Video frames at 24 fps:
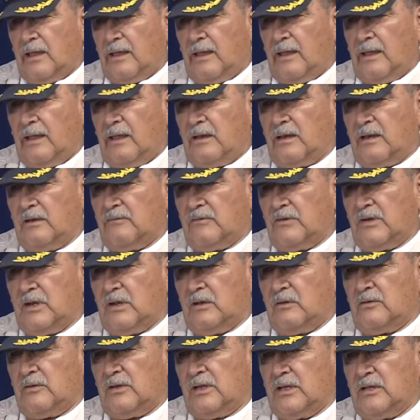and every
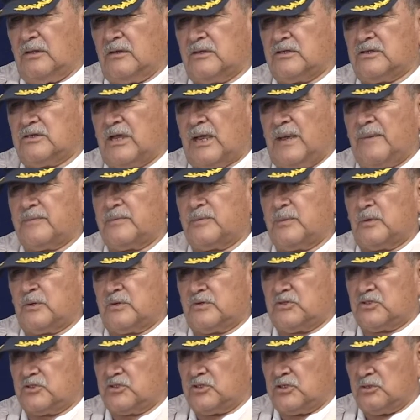now and then the Japs
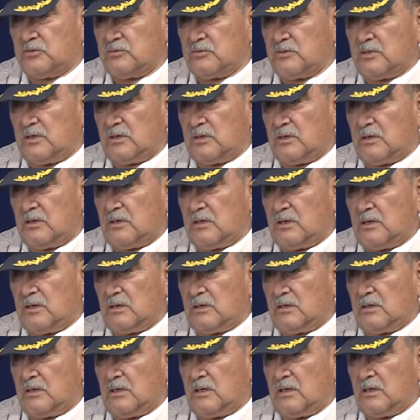would shoot
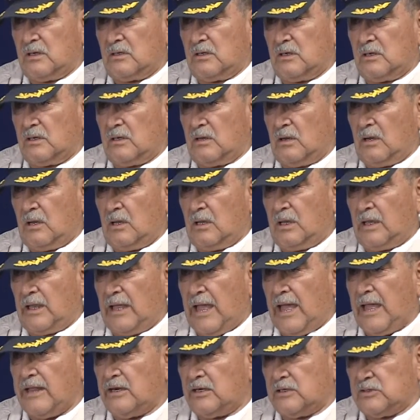
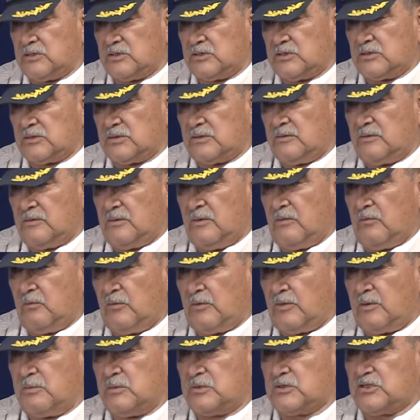at us
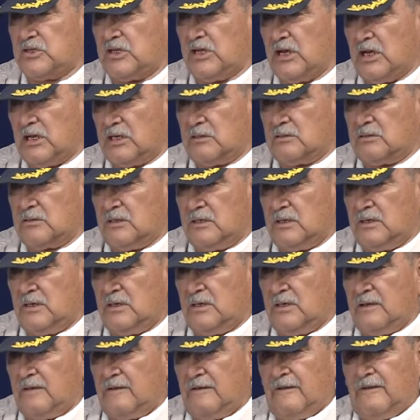with a machine gun.
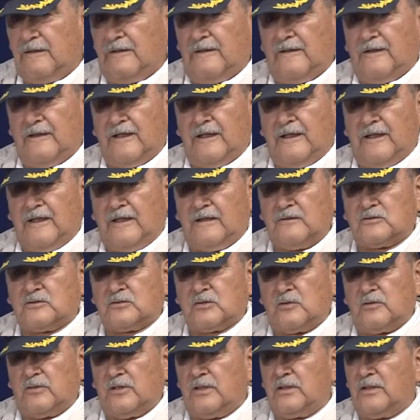And
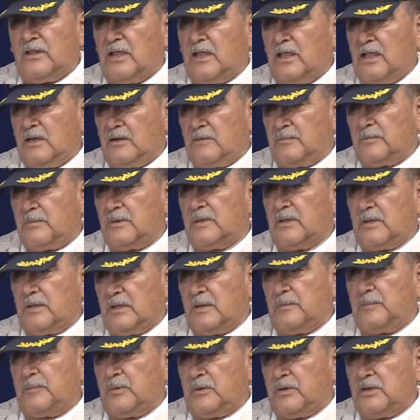so then they had a,
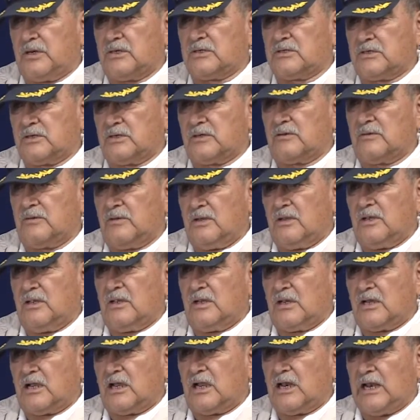they put us to
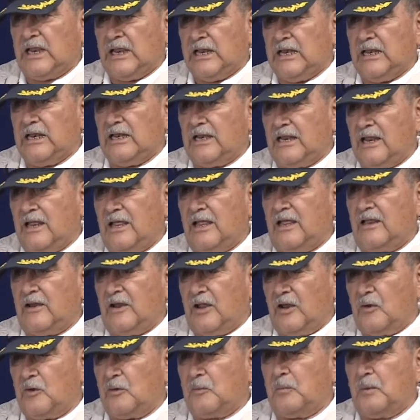cleaning, and,
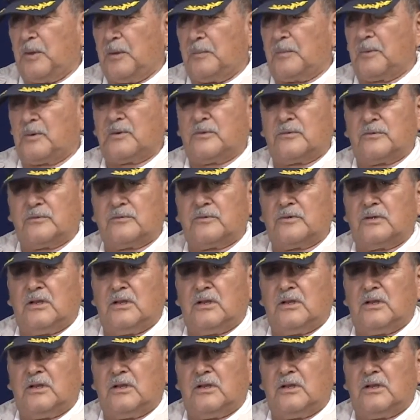and I remember